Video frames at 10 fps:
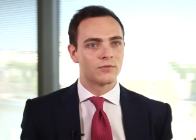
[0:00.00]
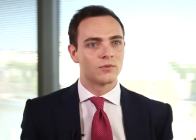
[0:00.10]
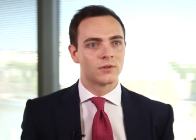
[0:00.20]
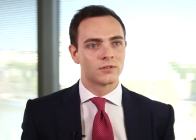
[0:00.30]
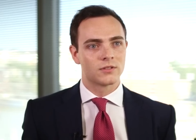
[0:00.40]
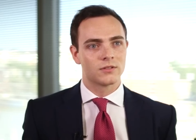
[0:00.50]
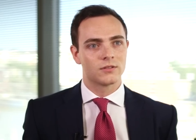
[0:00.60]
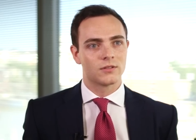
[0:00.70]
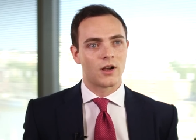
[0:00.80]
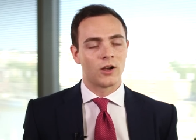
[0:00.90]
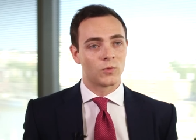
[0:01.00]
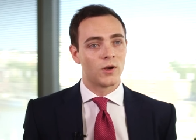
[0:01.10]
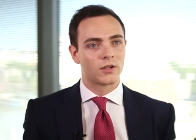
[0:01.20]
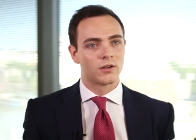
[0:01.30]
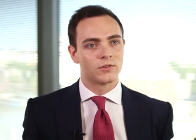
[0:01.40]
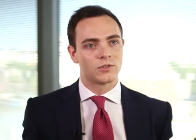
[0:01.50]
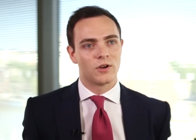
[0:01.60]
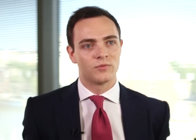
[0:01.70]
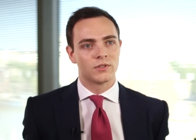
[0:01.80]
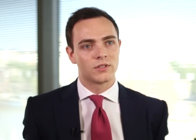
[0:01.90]
everyone's hard work over the
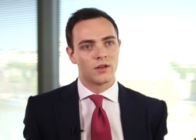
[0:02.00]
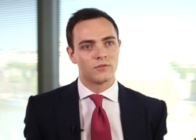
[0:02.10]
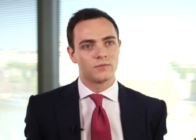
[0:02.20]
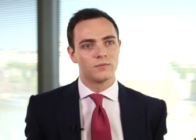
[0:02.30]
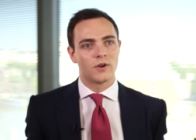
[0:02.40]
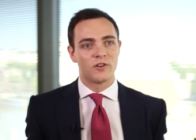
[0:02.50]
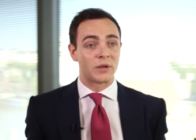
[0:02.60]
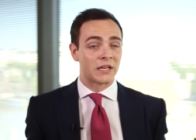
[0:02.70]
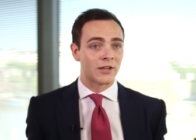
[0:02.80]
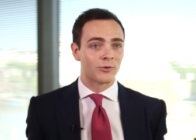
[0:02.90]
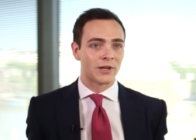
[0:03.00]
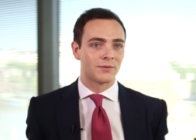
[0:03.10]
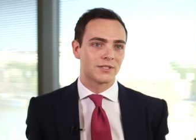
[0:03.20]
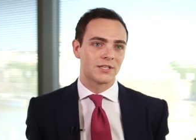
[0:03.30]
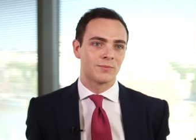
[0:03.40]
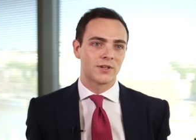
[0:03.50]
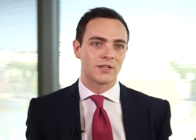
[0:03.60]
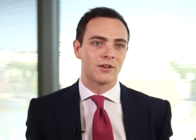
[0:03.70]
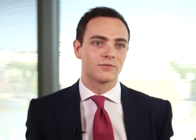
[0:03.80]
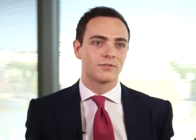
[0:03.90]
12 months that I've been here and been able to see it
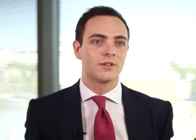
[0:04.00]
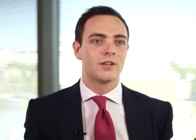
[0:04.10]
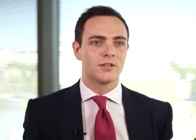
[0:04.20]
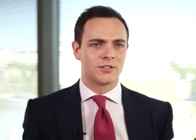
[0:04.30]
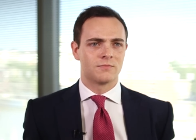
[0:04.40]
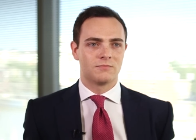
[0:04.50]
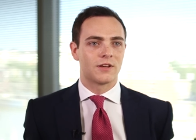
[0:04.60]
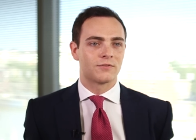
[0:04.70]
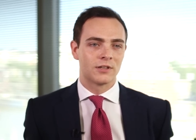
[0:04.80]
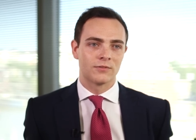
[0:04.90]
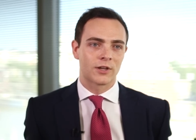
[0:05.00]
myself. So definitely